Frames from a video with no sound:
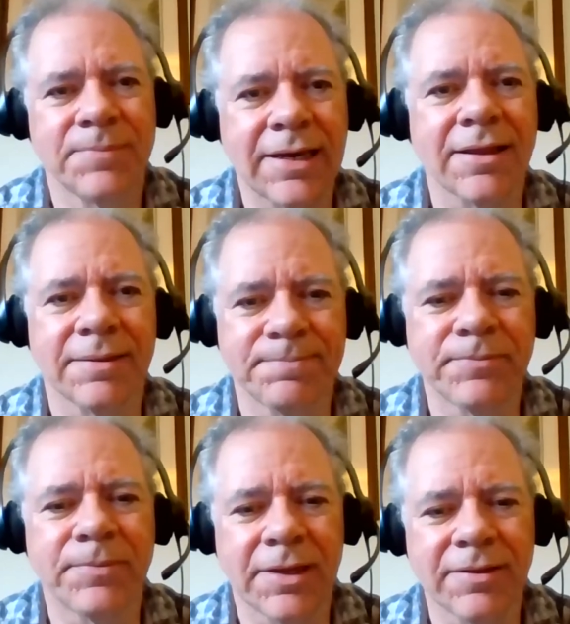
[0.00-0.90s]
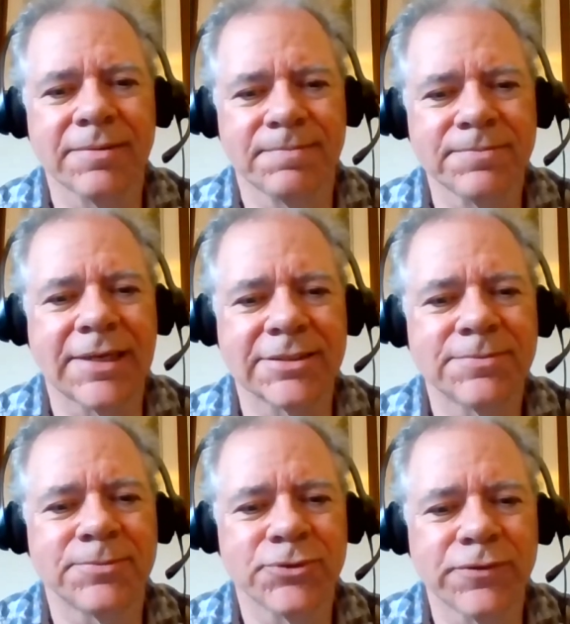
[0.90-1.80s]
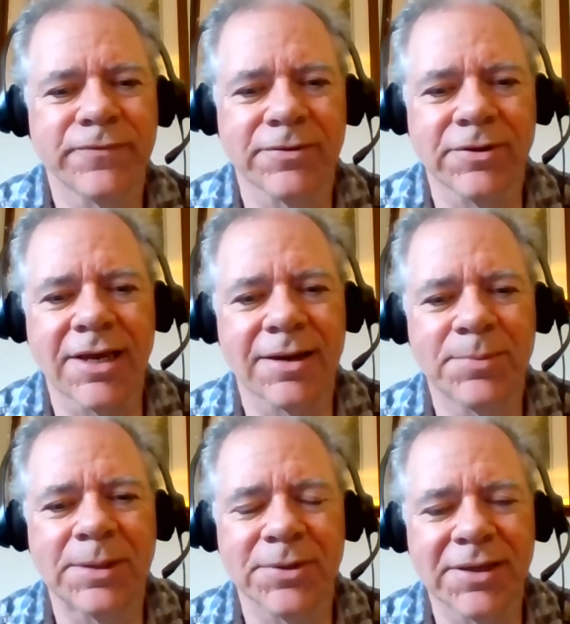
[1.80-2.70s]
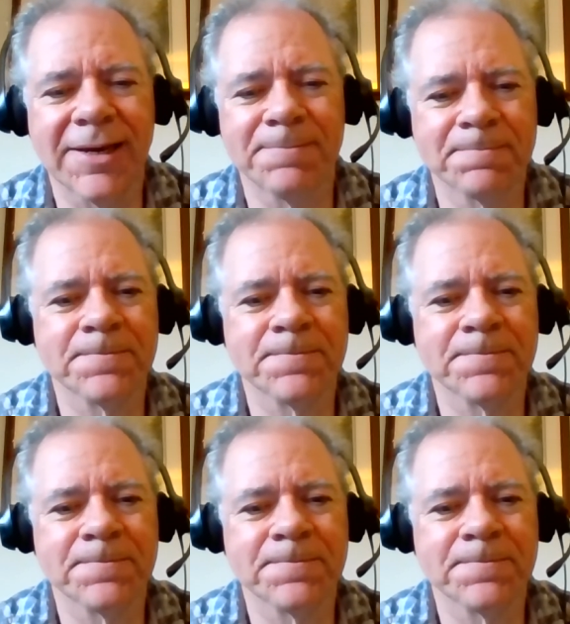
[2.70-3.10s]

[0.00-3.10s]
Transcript: Yeah, that's true for a lot of people. Yeah.